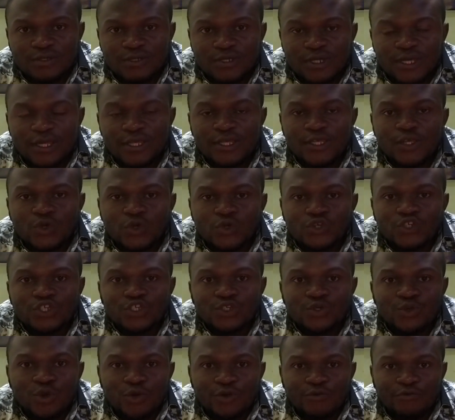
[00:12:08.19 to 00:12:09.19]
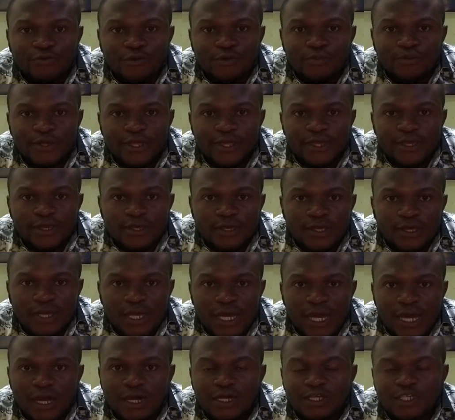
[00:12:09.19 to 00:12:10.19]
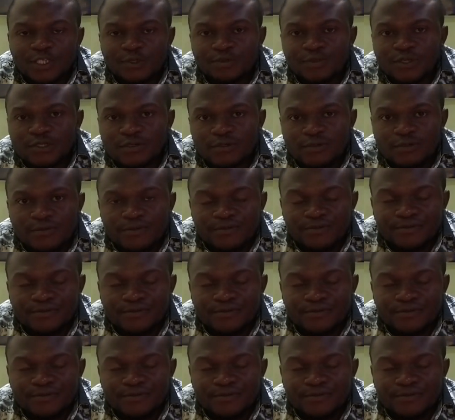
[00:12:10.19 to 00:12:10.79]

that he or she got from the hospital.